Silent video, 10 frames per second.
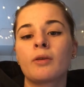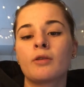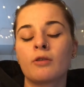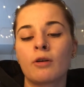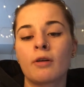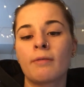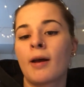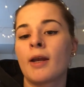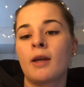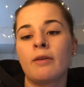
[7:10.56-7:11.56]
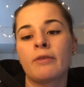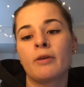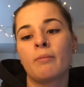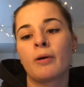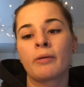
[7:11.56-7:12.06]
glorified even
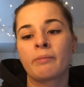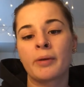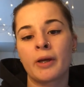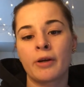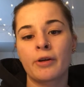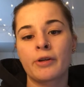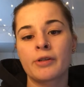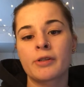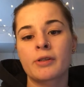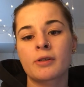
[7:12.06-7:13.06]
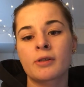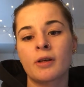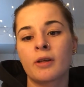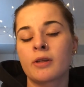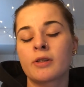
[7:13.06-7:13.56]
among peers
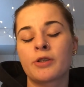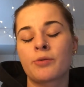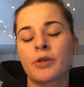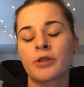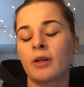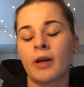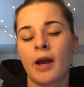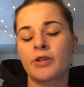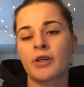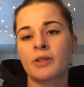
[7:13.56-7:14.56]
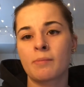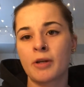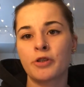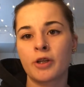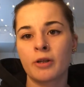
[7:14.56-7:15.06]
in the situation like I just
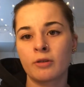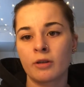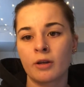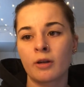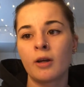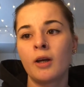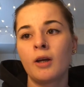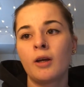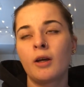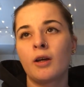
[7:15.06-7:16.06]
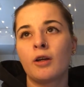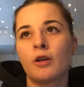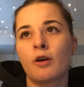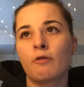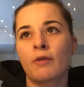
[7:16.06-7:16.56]
mentioned,
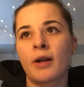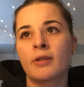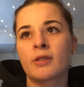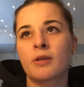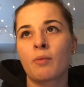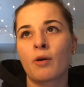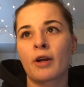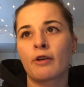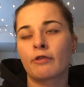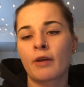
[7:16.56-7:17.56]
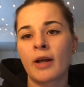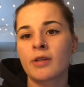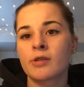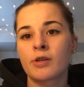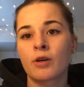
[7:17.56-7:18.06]
friends supporting
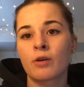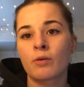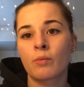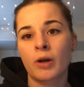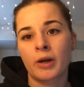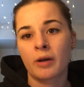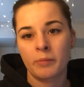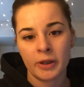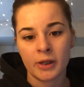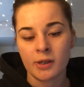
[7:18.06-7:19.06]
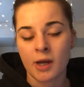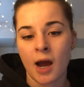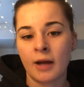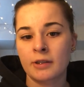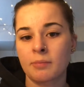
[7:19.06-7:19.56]
friends who want to commit this
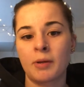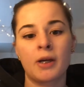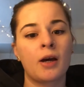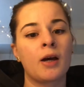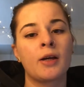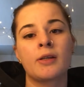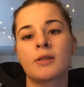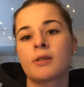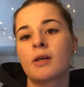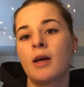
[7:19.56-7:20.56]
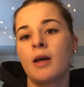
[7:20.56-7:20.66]
act because